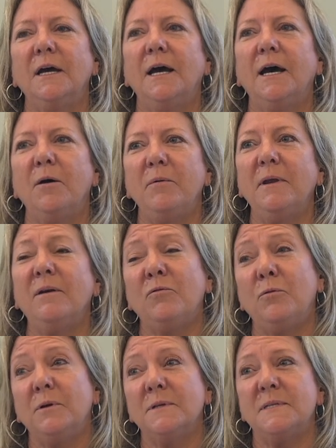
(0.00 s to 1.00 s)
and of
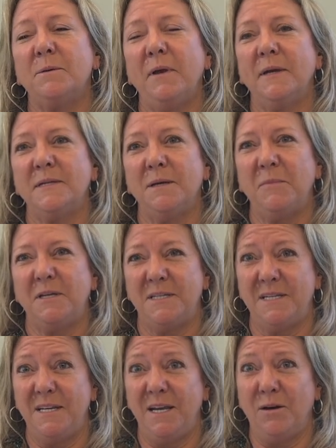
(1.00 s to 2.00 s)
course the pandemic
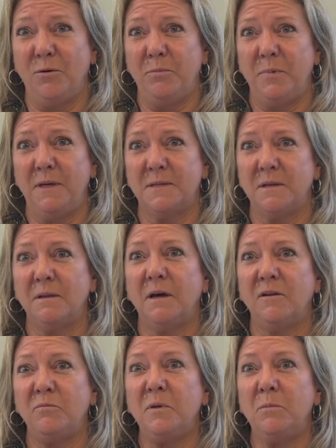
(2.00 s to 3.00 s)
didn't help because a
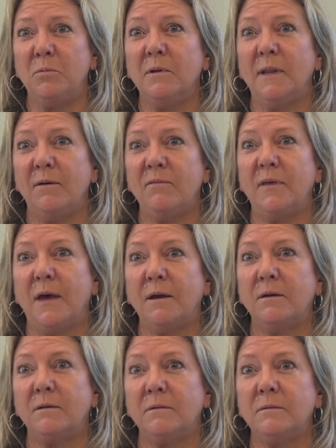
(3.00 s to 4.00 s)
lot of people left that
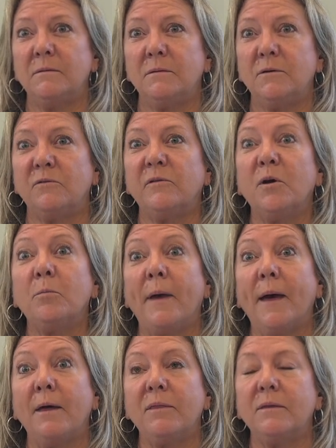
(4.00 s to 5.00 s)
career
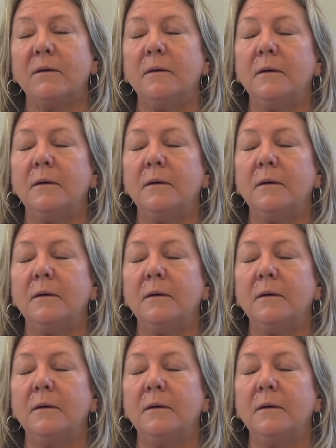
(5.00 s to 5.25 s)
path.